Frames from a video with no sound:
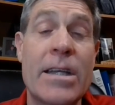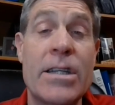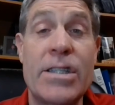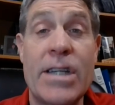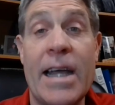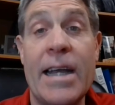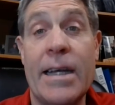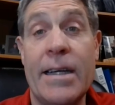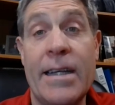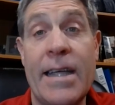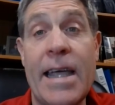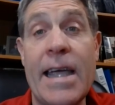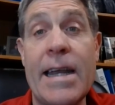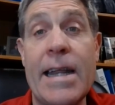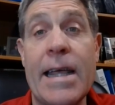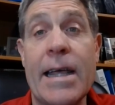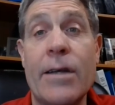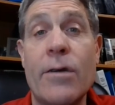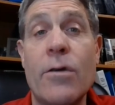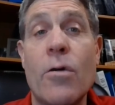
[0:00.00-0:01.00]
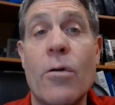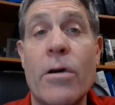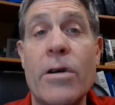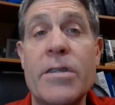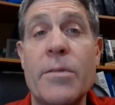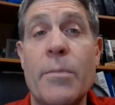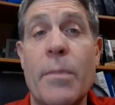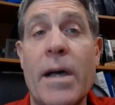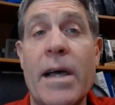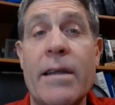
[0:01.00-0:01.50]
John and Katie had
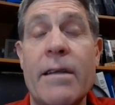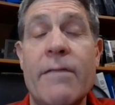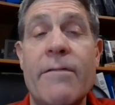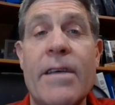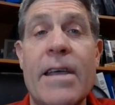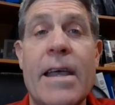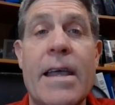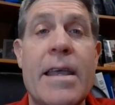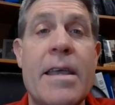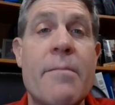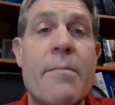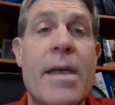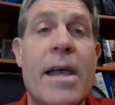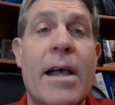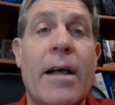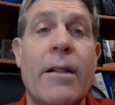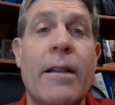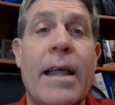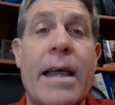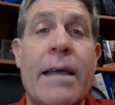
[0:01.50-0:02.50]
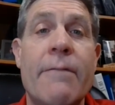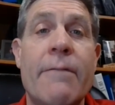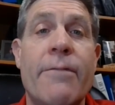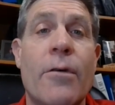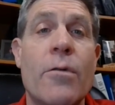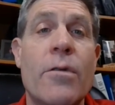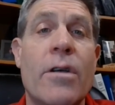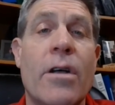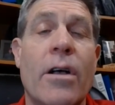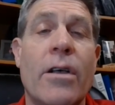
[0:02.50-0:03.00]
corresponded via email and
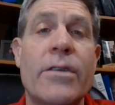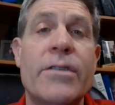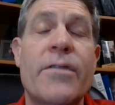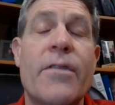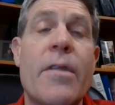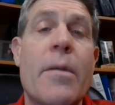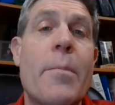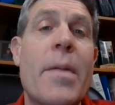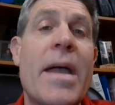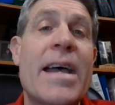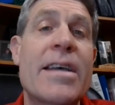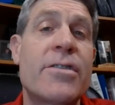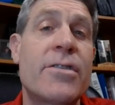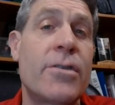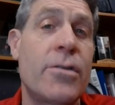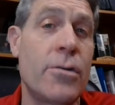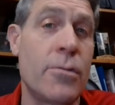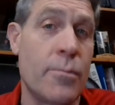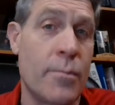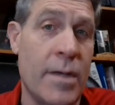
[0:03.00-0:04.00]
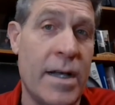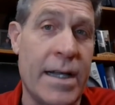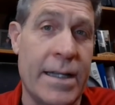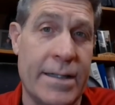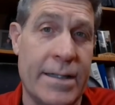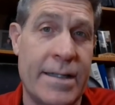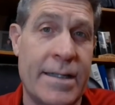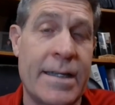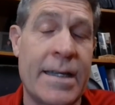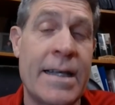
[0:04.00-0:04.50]
phone calls for the past 2
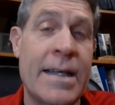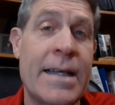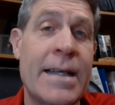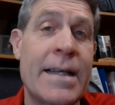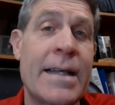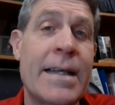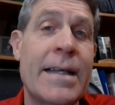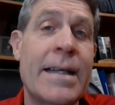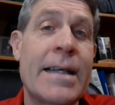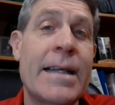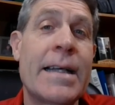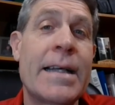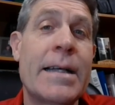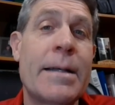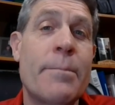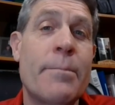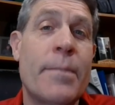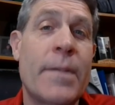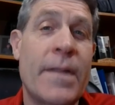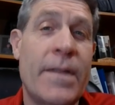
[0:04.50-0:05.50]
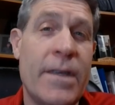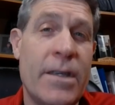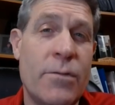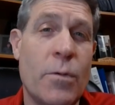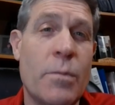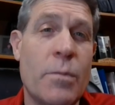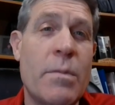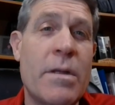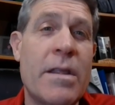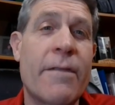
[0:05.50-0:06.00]
months, but this
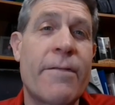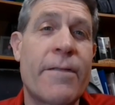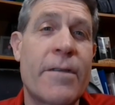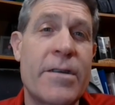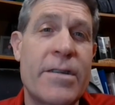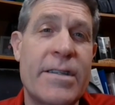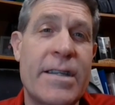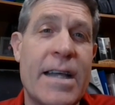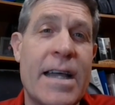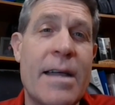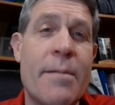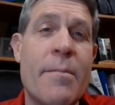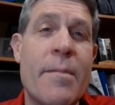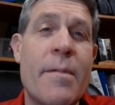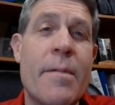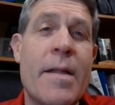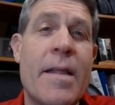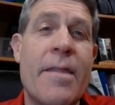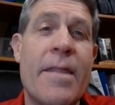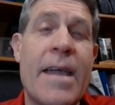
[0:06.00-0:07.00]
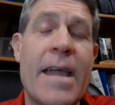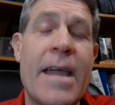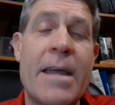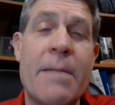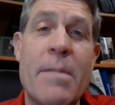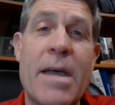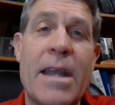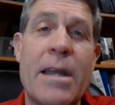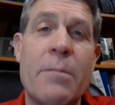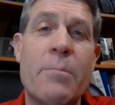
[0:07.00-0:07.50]
would be the first time they
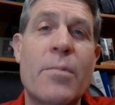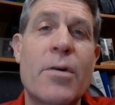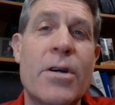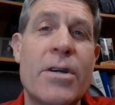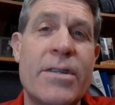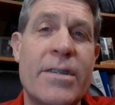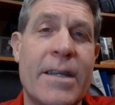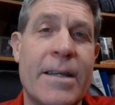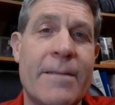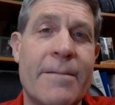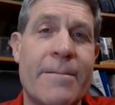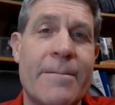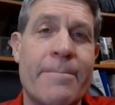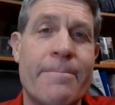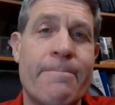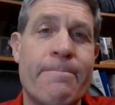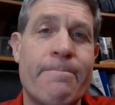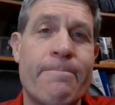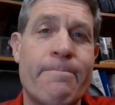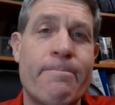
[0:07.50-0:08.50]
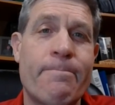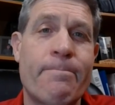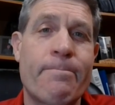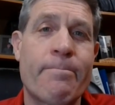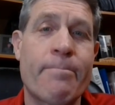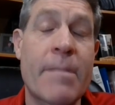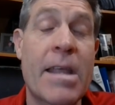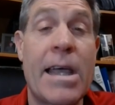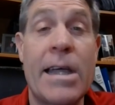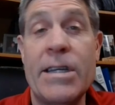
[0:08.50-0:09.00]
had met in person.
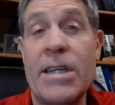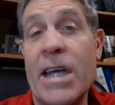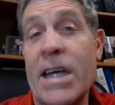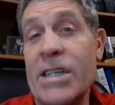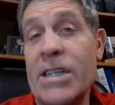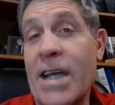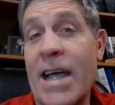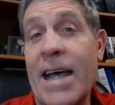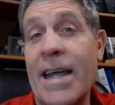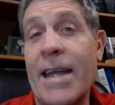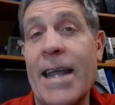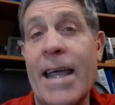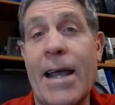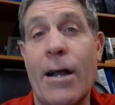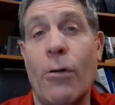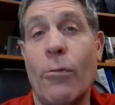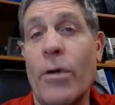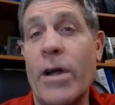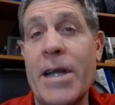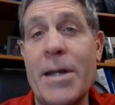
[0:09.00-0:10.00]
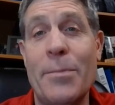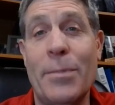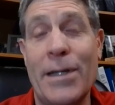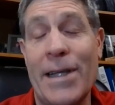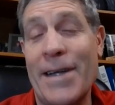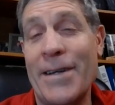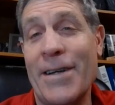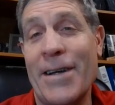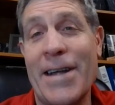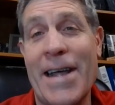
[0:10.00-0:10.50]
And yet John had already
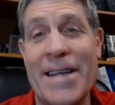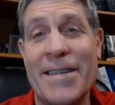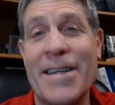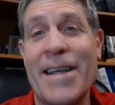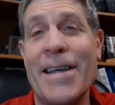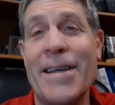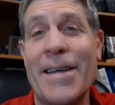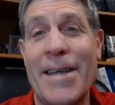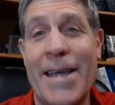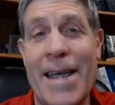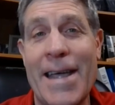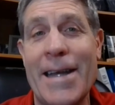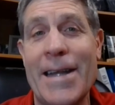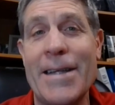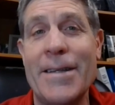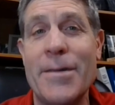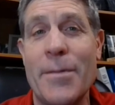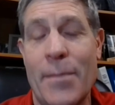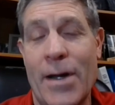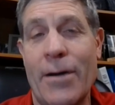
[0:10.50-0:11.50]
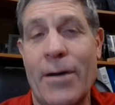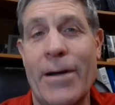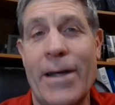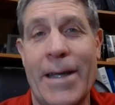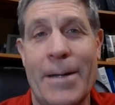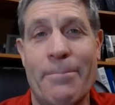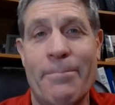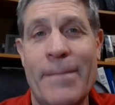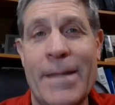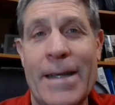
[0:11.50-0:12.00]
planned on asking Katie to marry
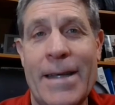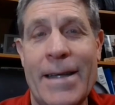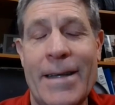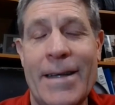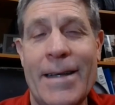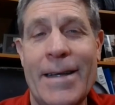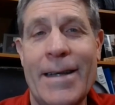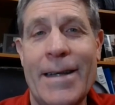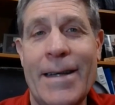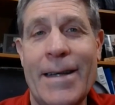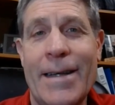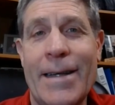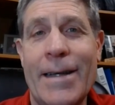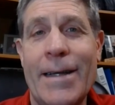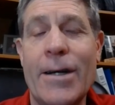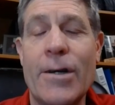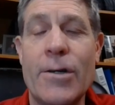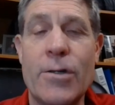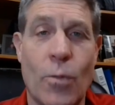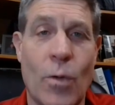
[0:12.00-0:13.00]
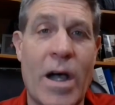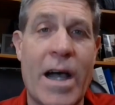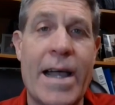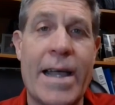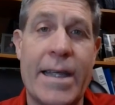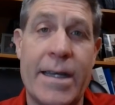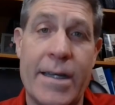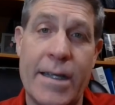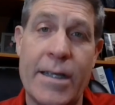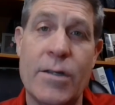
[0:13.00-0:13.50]
him. Here's why,
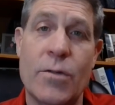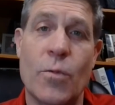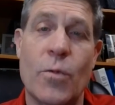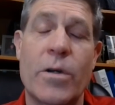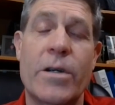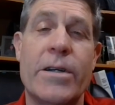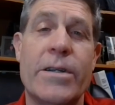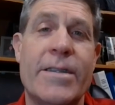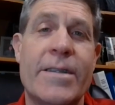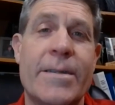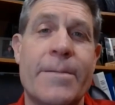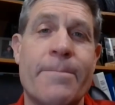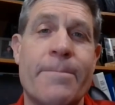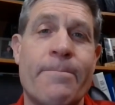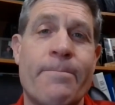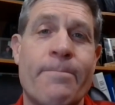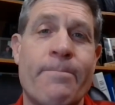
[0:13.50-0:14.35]
in his words.